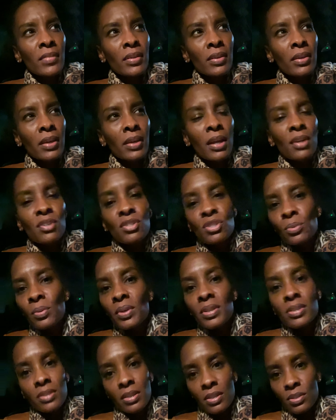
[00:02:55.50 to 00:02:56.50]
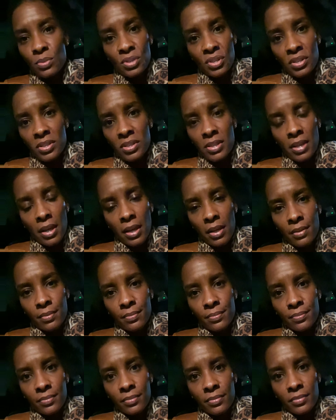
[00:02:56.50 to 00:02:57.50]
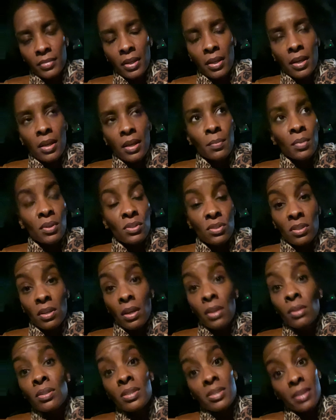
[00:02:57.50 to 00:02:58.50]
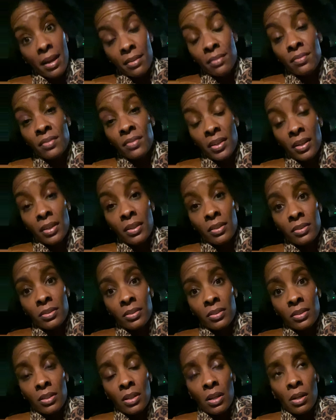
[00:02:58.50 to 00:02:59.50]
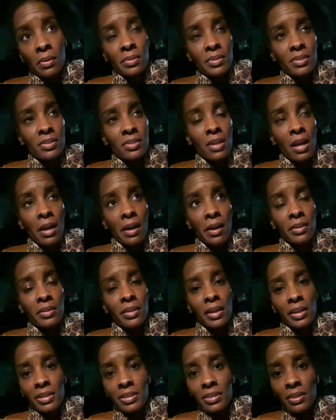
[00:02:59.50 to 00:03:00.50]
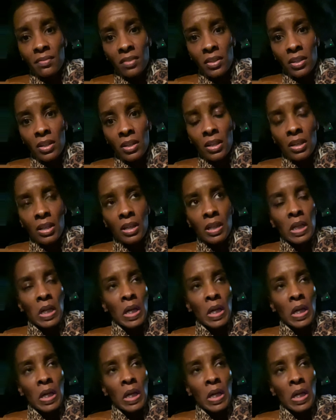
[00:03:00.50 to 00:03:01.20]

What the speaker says: characteristics, we should say. Because on the other side of it is negativity,